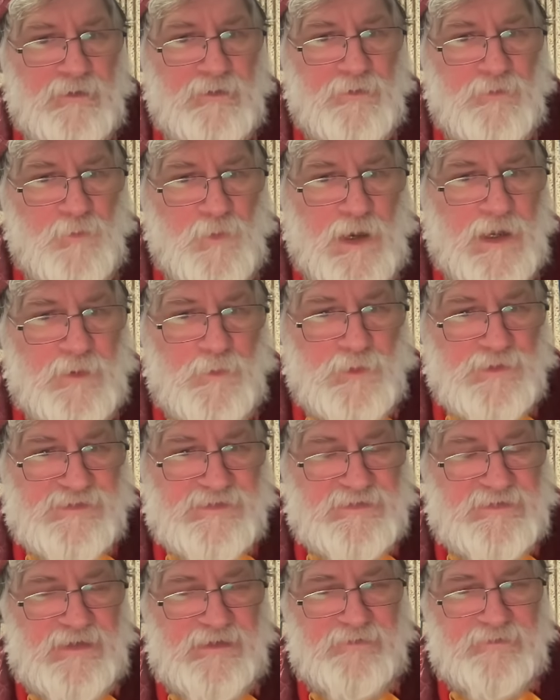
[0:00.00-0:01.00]
Why
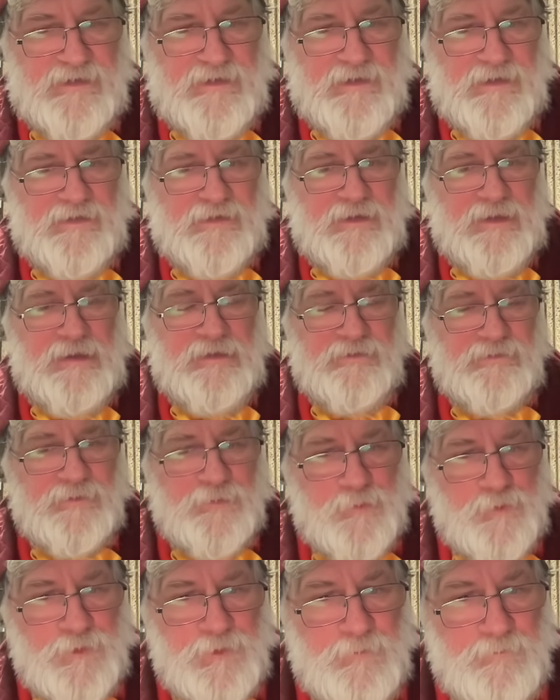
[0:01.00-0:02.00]
wasn't he there in the
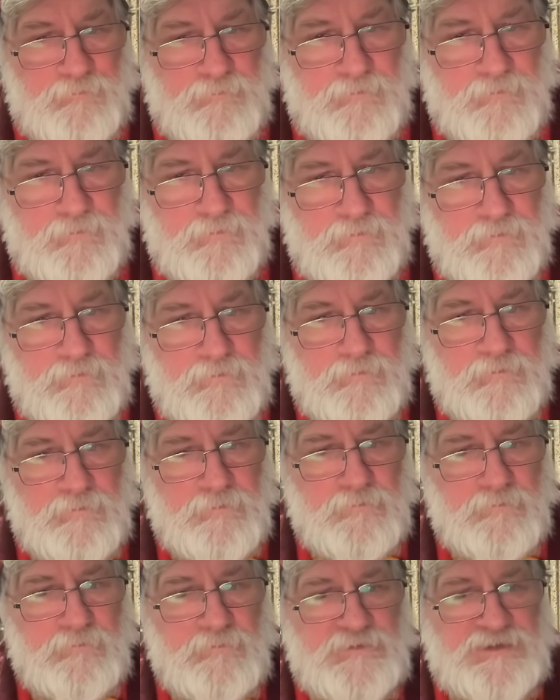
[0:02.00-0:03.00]
room
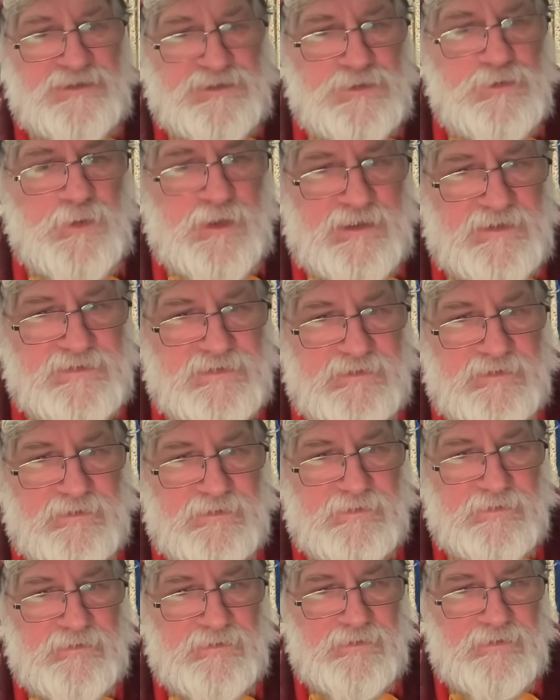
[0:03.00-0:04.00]
to do it?
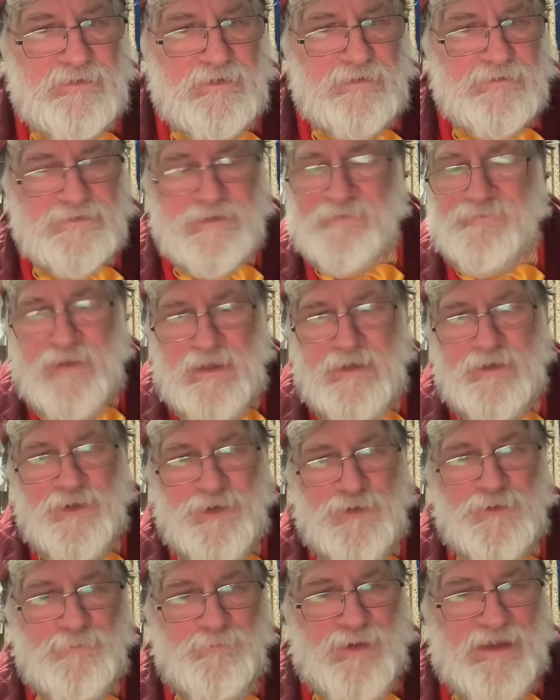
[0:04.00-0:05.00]
So if he
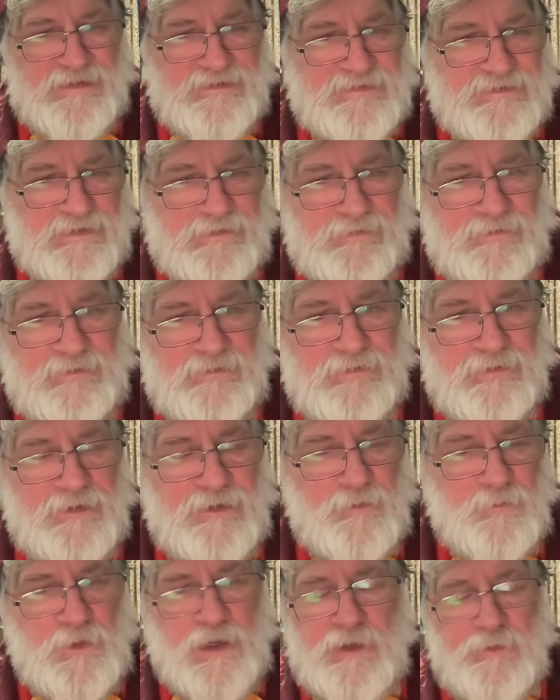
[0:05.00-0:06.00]
knew better,
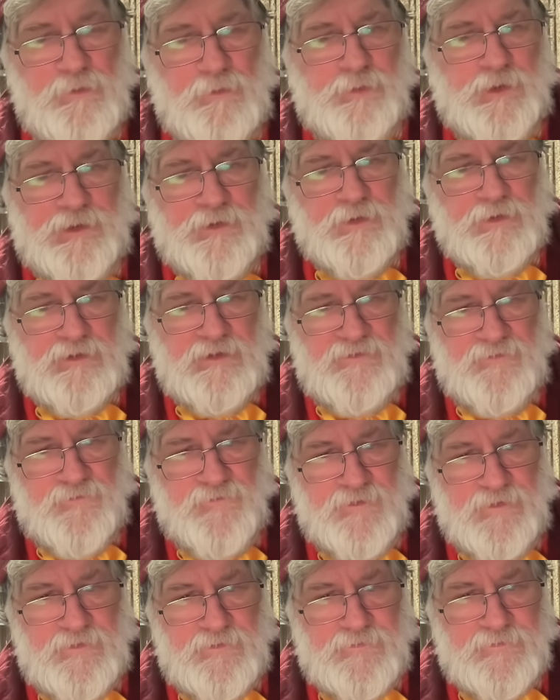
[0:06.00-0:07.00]
why were we not
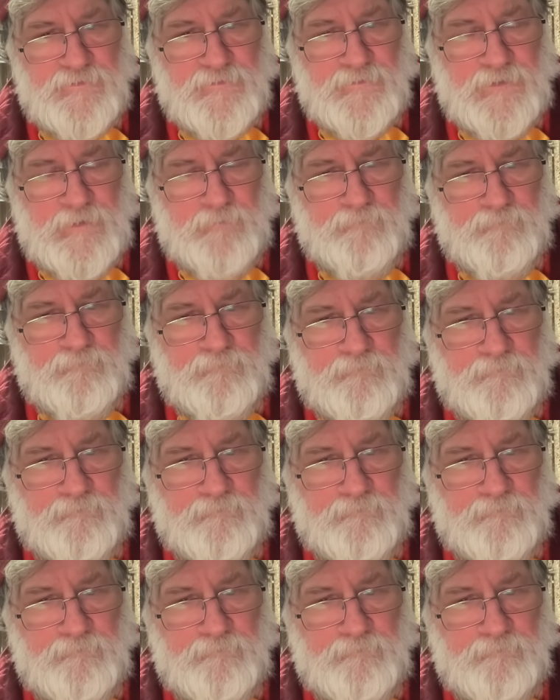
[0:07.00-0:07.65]
listening to him?